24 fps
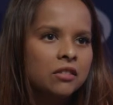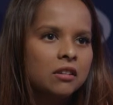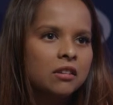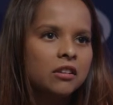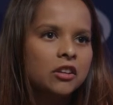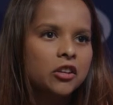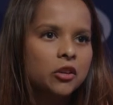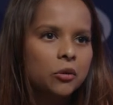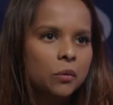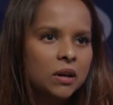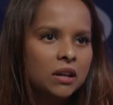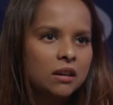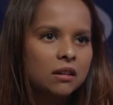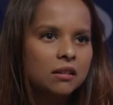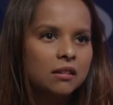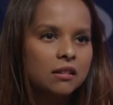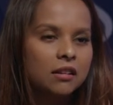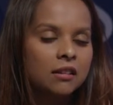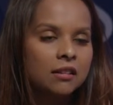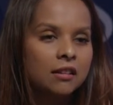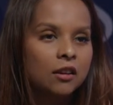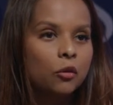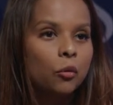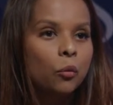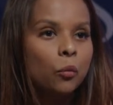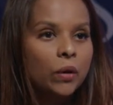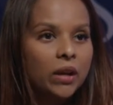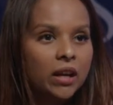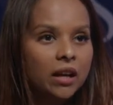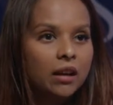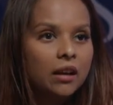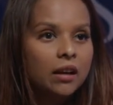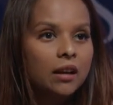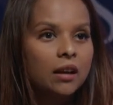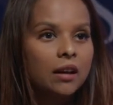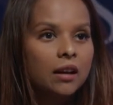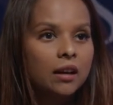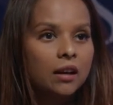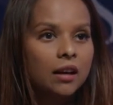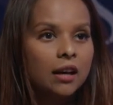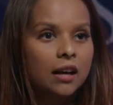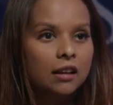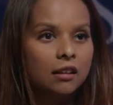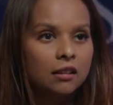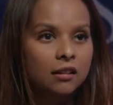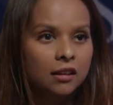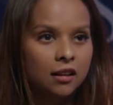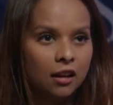as a US is that we
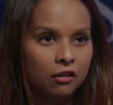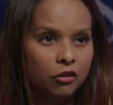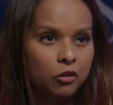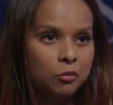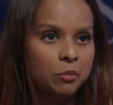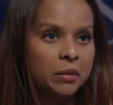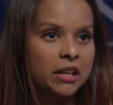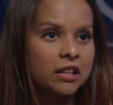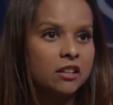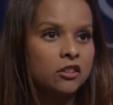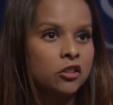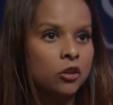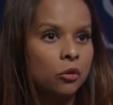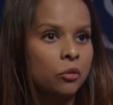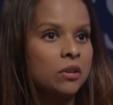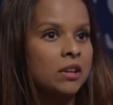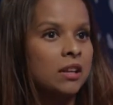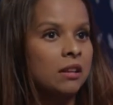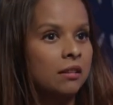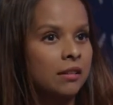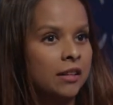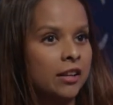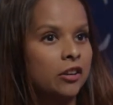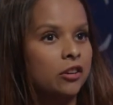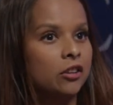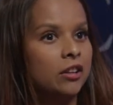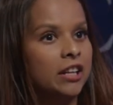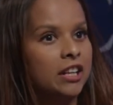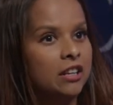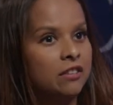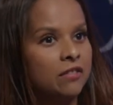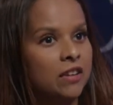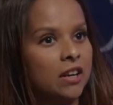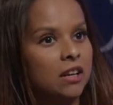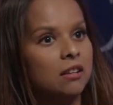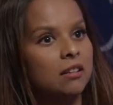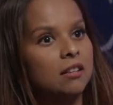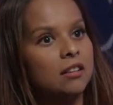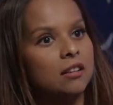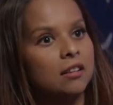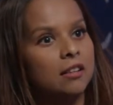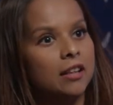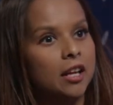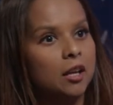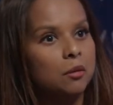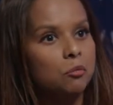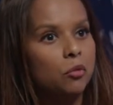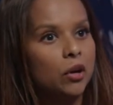as a government don't necessarily mm-hmm. invest the
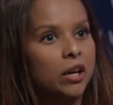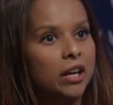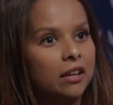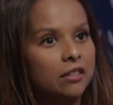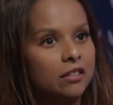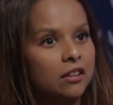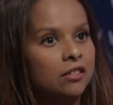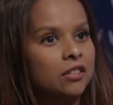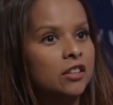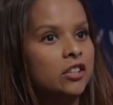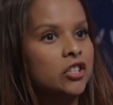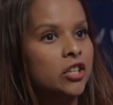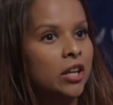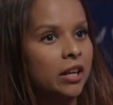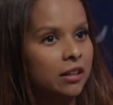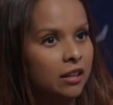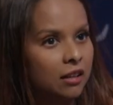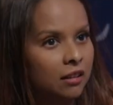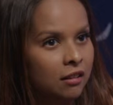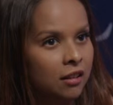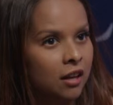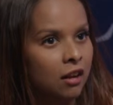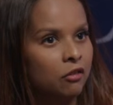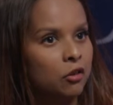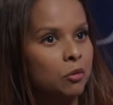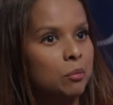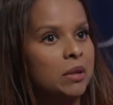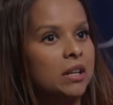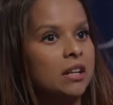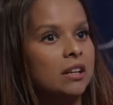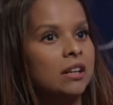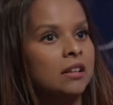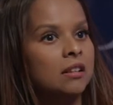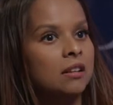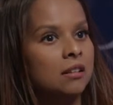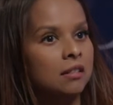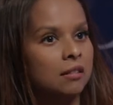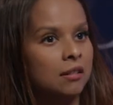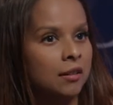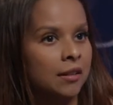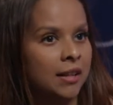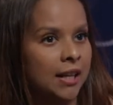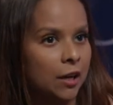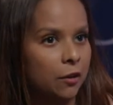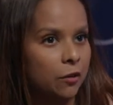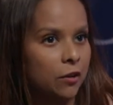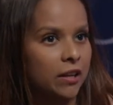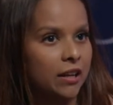same way that the Chinese government and the
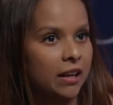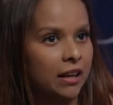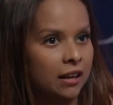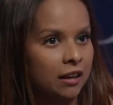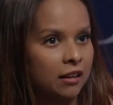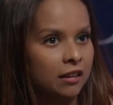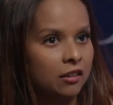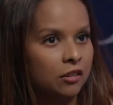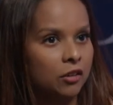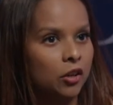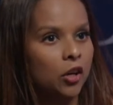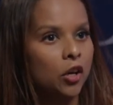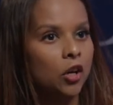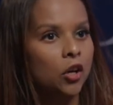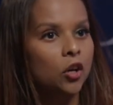Saudi has.